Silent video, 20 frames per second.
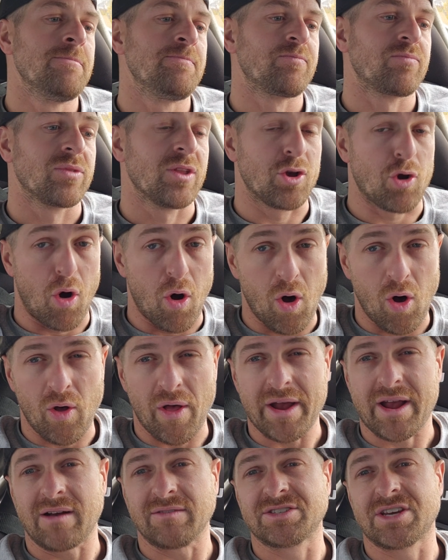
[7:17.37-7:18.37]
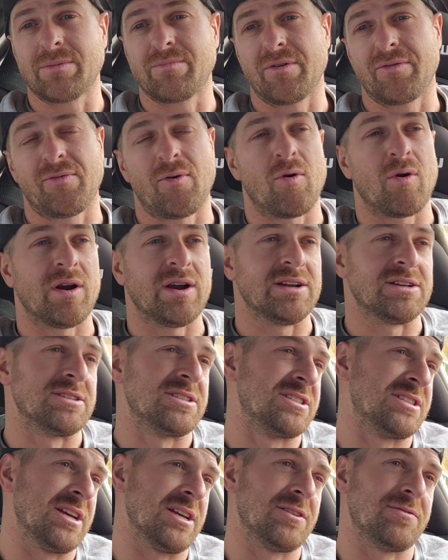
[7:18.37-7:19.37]
The goal, like I've said before, is
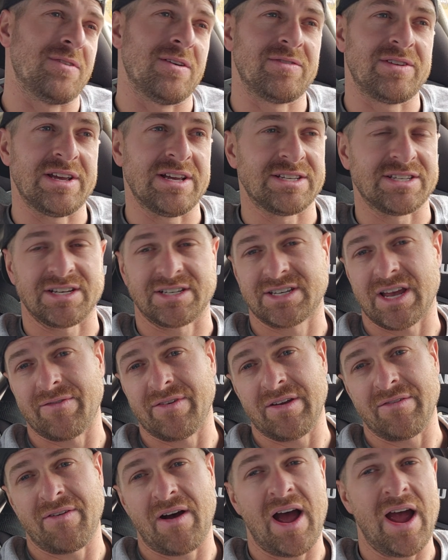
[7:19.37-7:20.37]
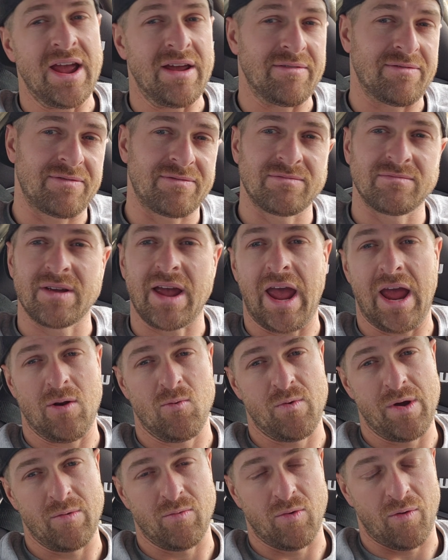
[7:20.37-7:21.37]
650, 675,
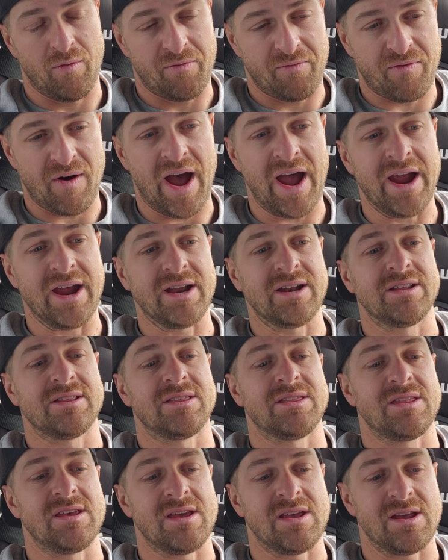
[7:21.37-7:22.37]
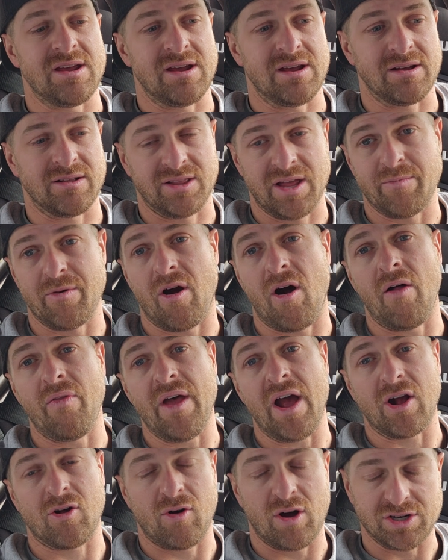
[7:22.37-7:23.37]
and we will find the limit on
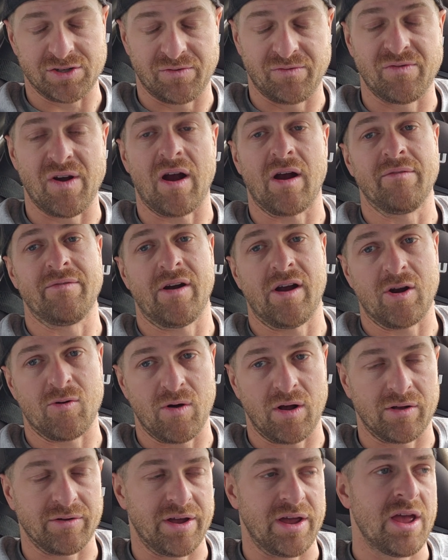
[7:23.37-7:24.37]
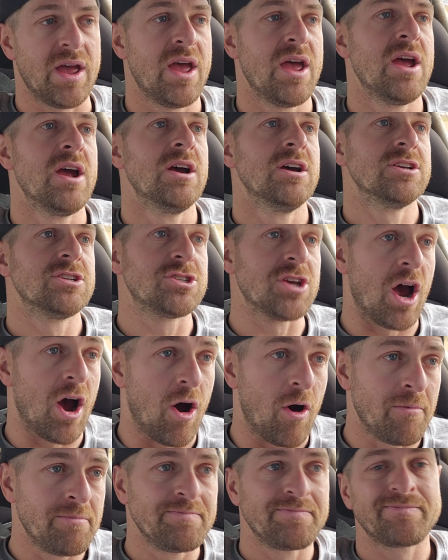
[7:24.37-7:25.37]
that clutch very, very quickly.
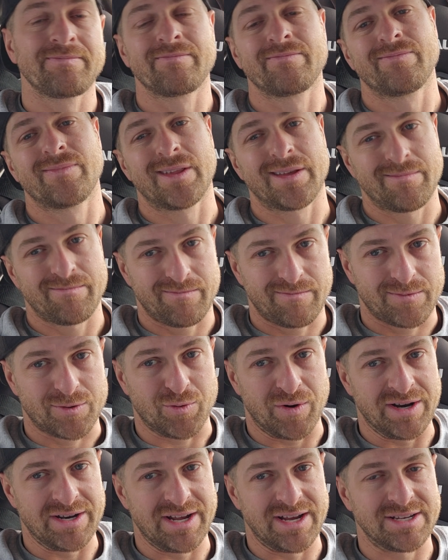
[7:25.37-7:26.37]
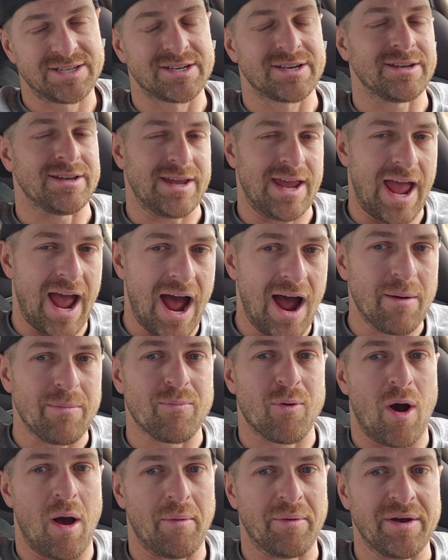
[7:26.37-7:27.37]
So, twin disc, yeah,
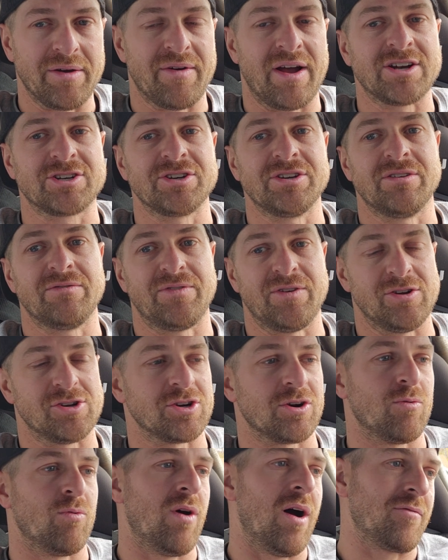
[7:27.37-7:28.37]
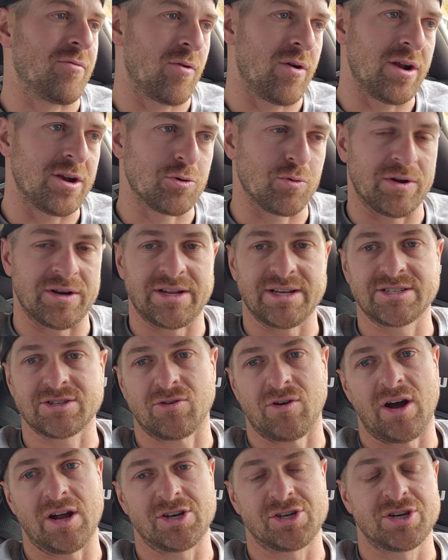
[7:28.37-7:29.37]
probably eventually in the future we'll have to run a twin disc
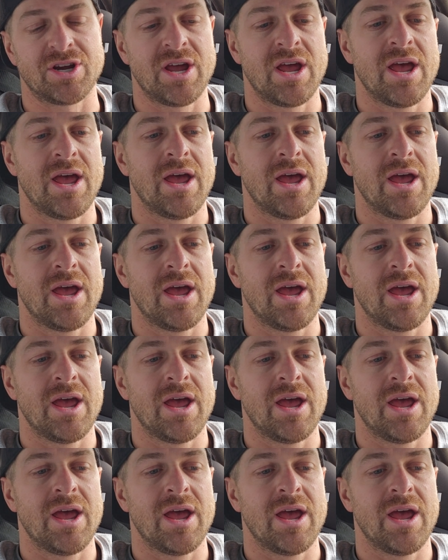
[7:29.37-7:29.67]
clutch.